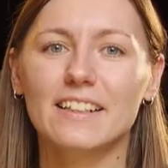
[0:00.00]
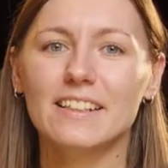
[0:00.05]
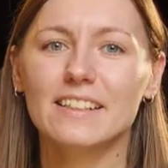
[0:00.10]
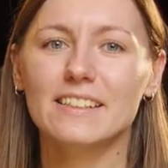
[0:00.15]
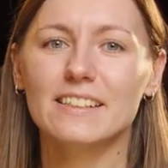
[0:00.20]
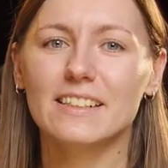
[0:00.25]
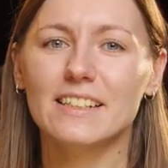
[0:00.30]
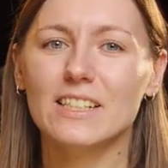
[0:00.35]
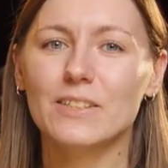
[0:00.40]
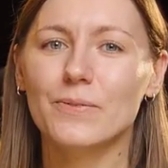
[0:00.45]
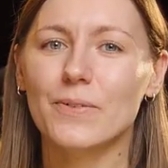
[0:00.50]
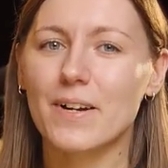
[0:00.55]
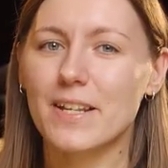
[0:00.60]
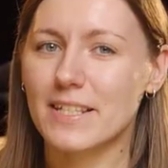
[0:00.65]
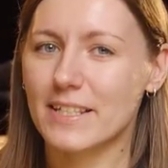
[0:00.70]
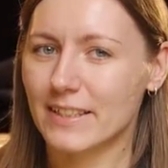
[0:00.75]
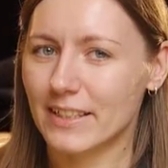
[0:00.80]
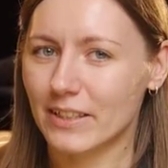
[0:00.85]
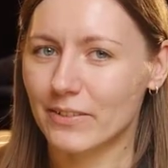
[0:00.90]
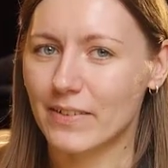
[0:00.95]
This is
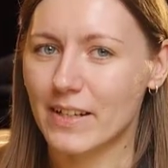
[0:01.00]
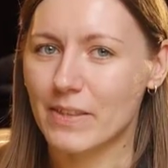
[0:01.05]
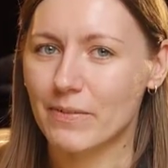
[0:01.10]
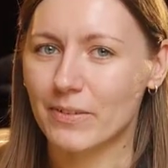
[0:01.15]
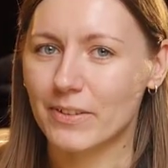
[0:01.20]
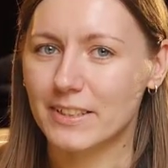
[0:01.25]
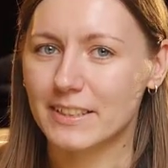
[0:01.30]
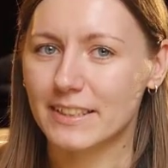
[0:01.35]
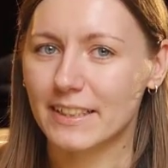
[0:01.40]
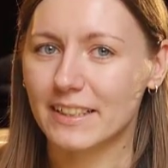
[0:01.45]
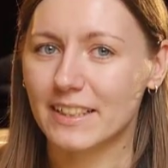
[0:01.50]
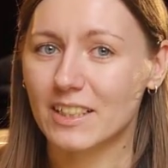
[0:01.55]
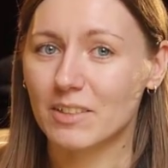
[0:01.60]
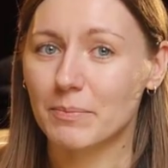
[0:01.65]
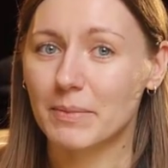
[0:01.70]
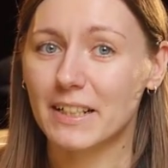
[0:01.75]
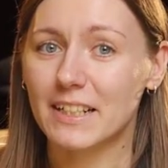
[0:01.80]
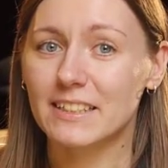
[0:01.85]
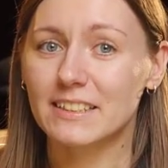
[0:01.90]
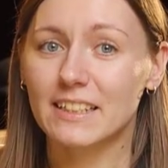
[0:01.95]
worth sitting with for a
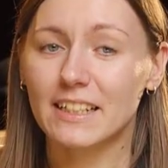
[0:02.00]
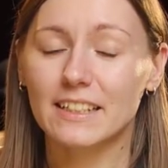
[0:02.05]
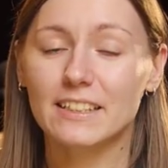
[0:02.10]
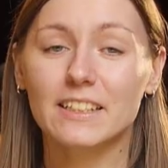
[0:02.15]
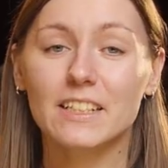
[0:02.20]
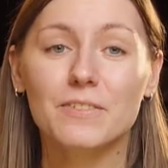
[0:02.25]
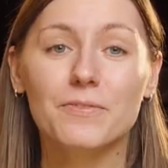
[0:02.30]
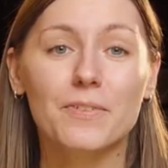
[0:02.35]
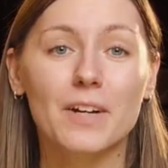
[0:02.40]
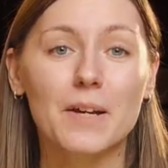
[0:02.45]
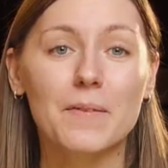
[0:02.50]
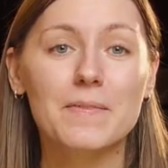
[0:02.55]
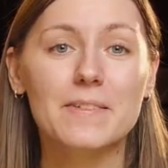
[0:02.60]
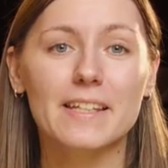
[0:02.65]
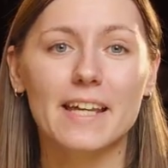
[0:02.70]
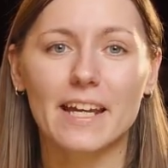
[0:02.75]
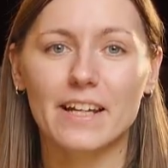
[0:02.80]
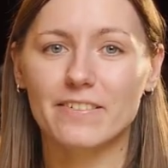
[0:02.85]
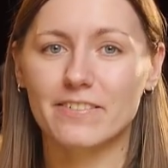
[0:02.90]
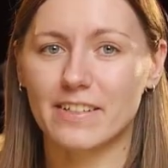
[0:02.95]
second because it
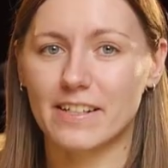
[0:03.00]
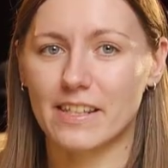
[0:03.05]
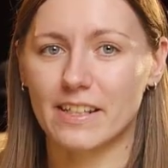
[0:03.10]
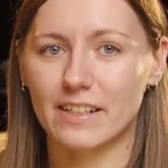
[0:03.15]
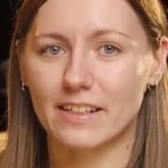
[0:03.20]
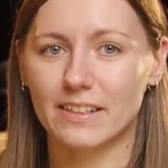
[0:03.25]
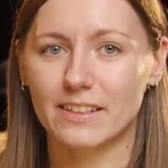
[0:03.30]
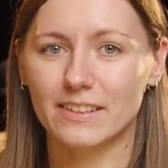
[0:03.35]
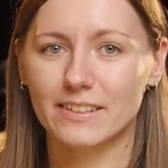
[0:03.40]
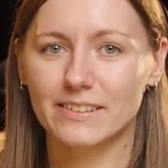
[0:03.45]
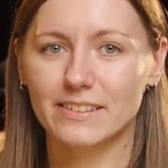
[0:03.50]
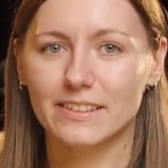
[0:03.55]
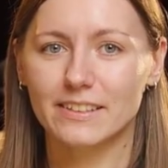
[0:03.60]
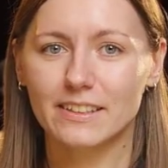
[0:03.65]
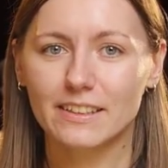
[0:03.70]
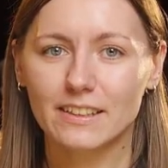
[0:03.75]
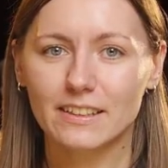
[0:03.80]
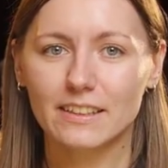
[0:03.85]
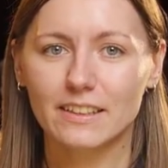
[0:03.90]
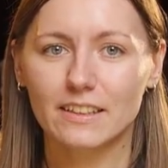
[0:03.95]
reframes everything.
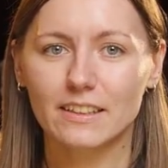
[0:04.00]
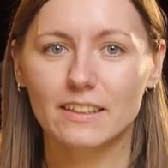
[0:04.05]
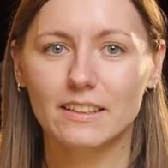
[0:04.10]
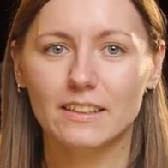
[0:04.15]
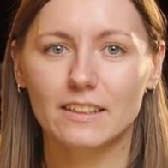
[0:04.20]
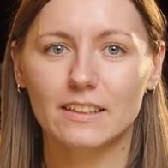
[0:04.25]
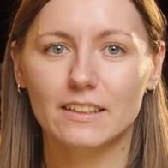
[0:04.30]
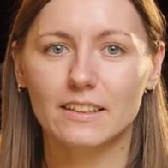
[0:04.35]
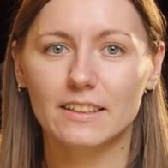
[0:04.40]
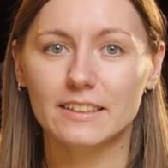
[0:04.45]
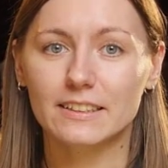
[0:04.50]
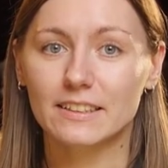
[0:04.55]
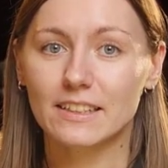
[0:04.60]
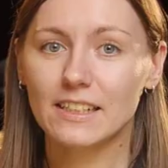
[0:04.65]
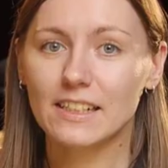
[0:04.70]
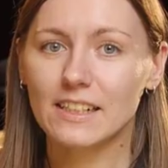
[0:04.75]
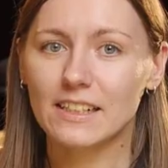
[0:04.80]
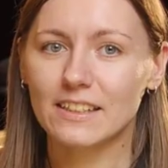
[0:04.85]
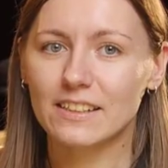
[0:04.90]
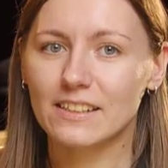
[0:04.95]
A
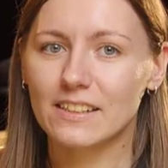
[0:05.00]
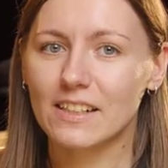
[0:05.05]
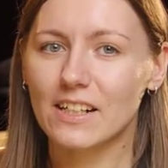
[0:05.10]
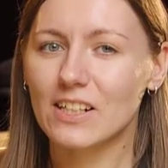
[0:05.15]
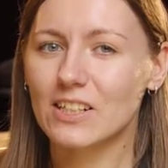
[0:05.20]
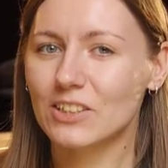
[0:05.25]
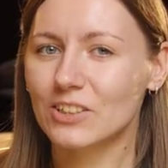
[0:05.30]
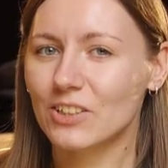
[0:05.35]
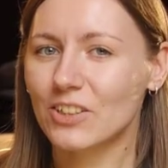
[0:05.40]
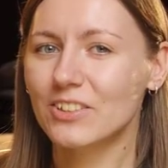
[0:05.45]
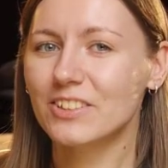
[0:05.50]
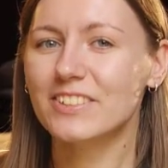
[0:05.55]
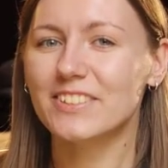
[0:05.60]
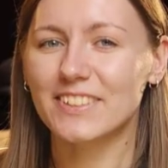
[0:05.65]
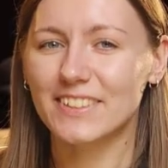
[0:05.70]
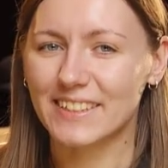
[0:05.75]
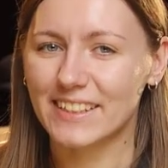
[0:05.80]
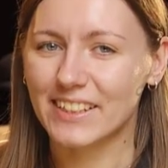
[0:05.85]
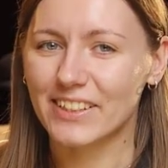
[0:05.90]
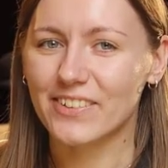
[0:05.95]
screen reader is
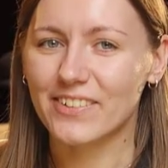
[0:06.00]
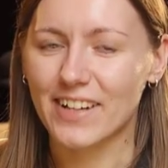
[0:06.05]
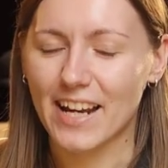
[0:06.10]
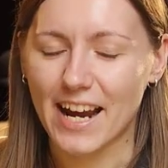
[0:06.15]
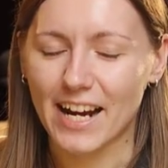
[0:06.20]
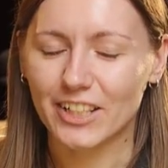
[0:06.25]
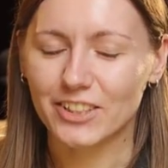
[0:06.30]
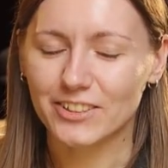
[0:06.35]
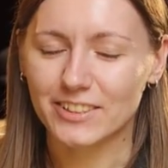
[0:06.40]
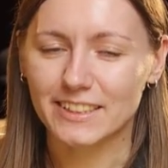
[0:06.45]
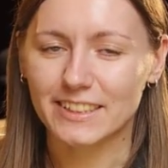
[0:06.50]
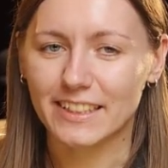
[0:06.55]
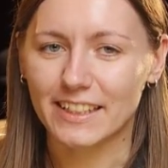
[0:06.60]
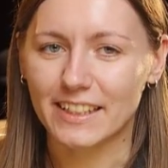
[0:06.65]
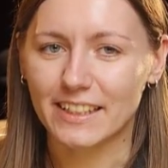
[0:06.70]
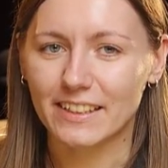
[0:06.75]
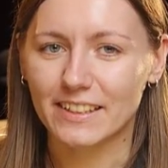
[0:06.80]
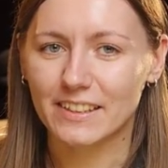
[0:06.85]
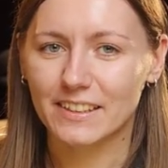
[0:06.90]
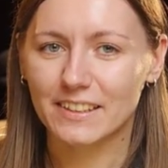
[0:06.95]
not reading your actual
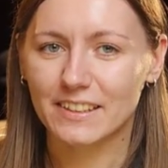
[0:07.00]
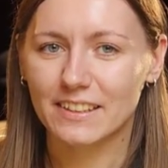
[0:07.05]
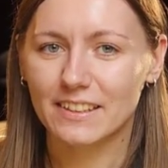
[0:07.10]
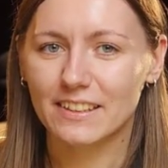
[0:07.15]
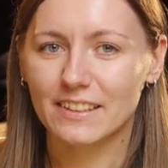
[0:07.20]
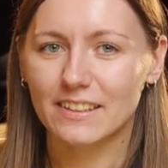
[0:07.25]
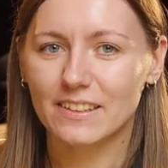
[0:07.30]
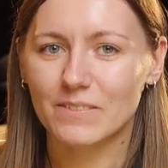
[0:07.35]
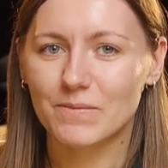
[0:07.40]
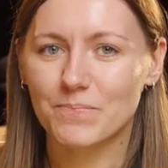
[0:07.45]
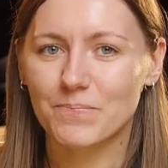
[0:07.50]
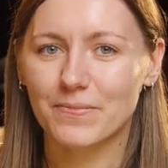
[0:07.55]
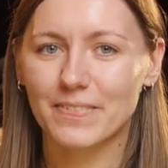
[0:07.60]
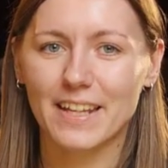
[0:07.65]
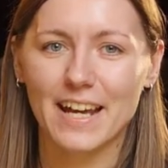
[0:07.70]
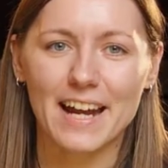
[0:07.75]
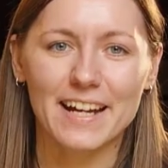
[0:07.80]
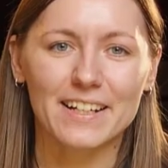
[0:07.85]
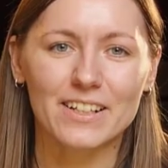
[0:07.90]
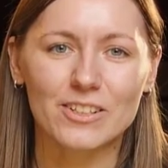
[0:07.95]
screen.
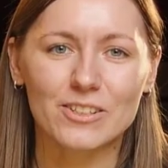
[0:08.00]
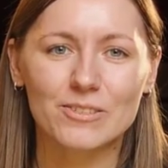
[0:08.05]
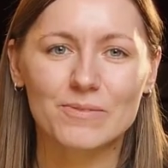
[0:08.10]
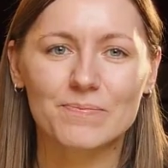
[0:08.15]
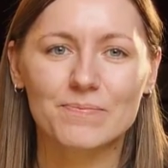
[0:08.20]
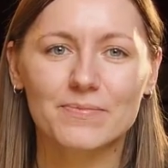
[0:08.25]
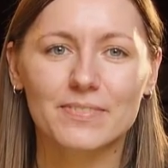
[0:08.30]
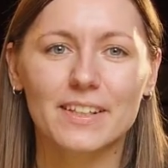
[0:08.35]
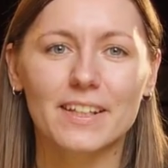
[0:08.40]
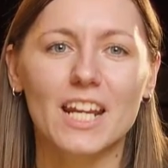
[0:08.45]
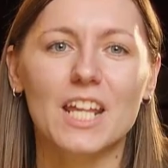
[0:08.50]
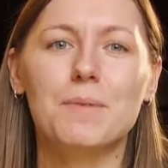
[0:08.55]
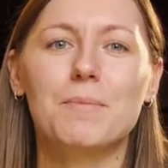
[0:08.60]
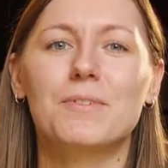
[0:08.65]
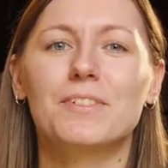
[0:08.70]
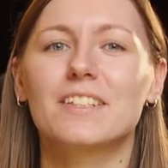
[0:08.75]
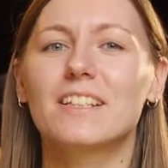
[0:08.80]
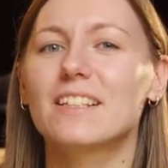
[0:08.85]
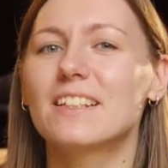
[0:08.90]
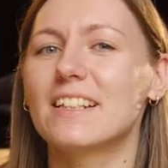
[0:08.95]
I know, the
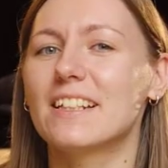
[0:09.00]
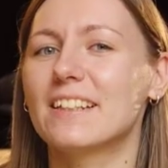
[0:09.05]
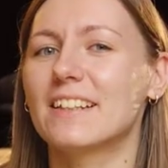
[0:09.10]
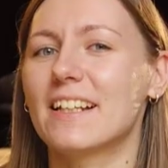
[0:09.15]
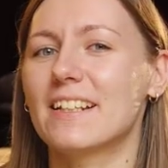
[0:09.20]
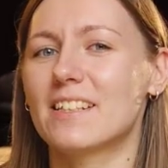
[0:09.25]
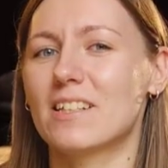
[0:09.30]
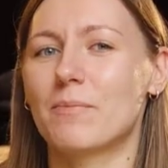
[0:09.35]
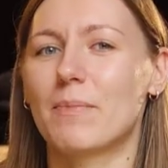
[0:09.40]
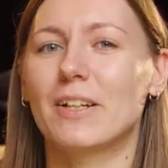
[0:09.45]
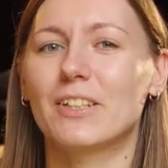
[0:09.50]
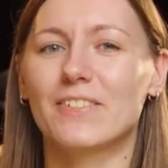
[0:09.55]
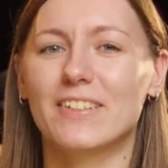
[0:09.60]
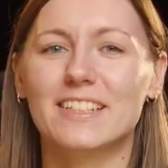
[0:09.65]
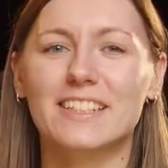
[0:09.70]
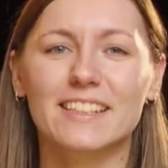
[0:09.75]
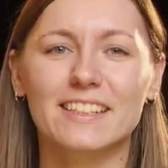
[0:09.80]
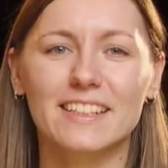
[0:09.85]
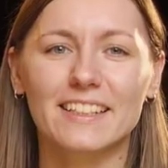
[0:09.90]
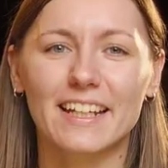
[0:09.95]
name on the tin doesn't match
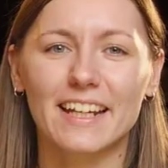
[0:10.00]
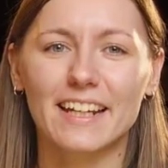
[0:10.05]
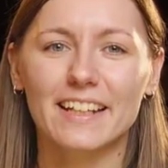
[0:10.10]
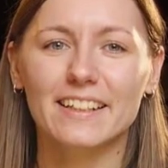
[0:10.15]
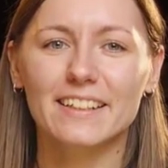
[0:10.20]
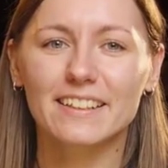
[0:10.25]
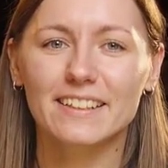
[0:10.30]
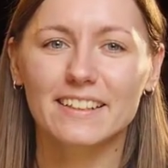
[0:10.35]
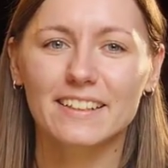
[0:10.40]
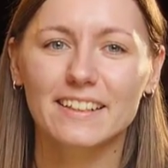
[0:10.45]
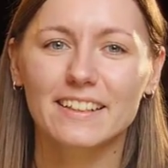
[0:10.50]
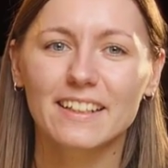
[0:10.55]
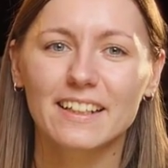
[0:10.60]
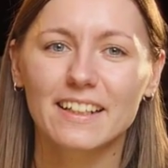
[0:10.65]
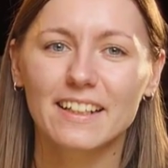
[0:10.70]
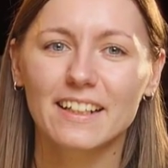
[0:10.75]
what's in the can.